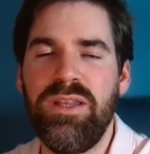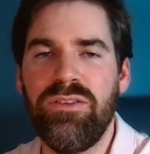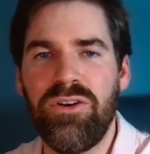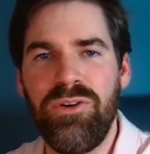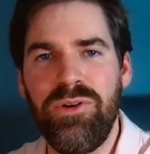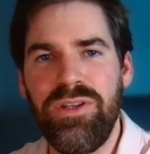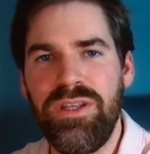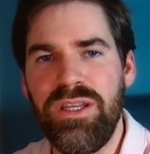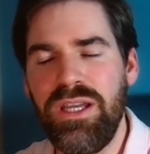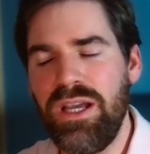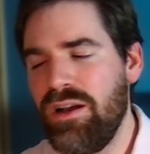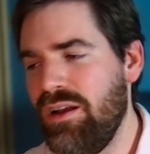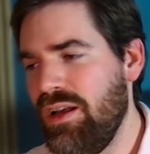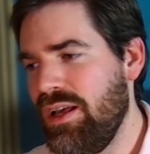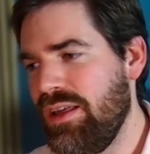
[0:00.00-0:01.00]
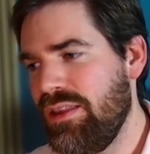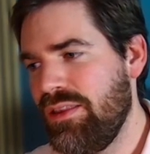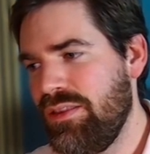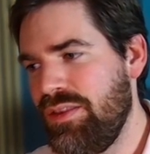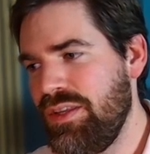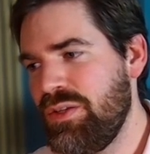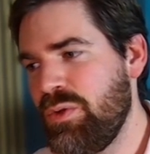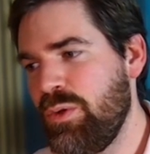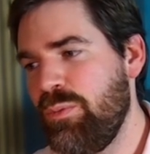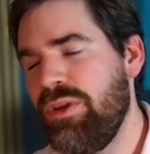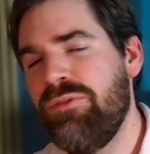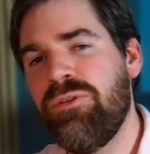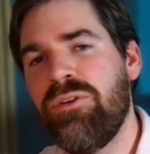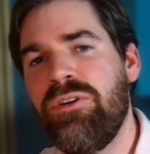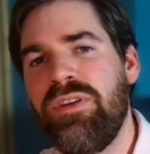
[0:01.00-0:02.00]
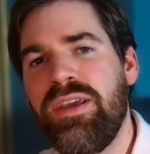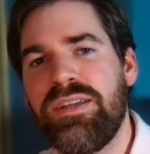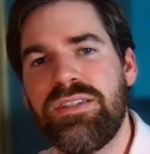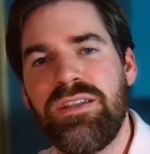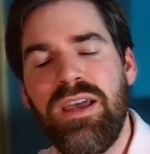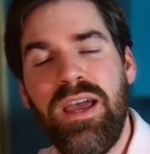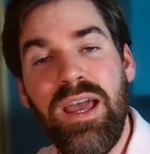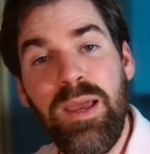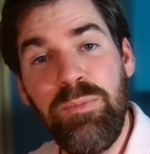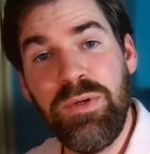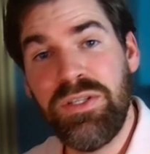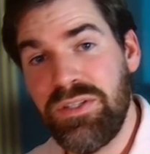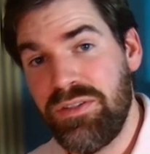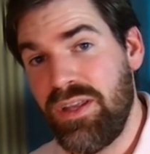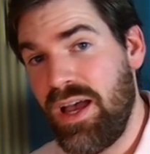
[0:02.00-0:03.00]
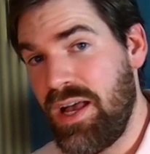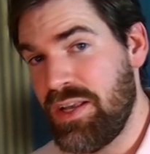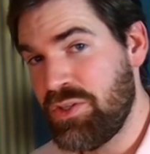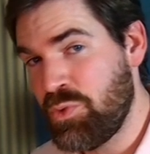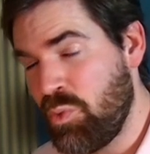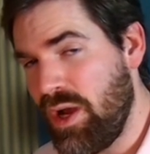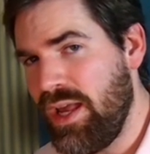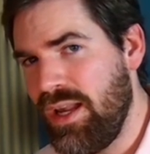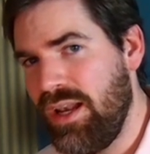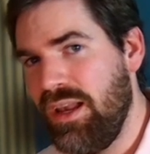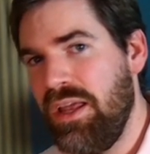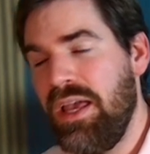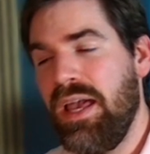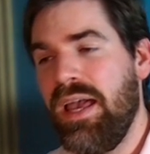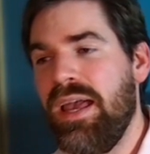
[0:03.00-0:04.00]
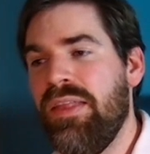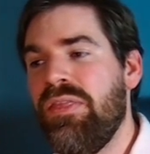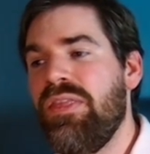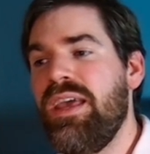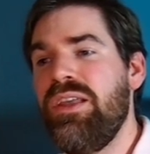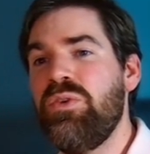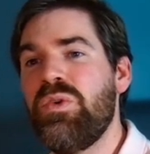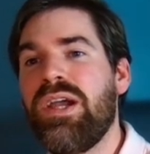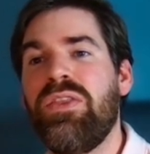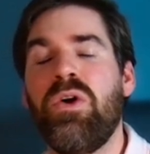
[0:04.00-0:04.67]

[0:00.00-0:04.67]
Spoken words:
already here, this will be for our next episode as well. And then you can